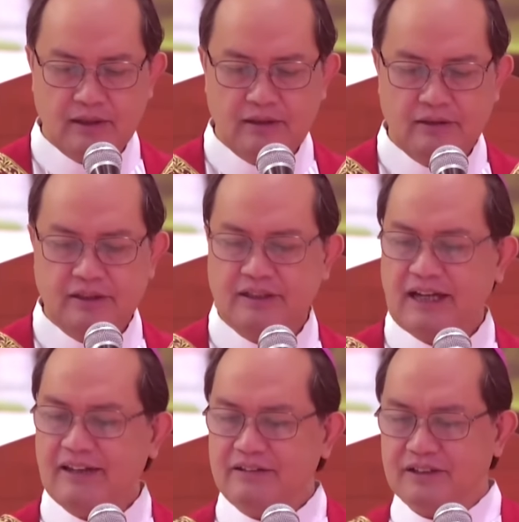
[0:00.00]
The
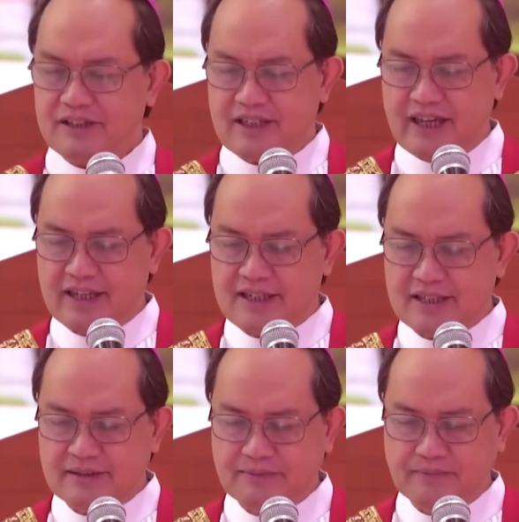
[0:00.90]
writer
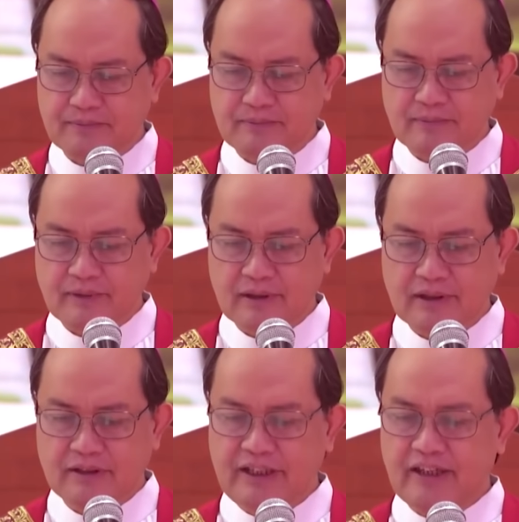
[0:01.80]
says, they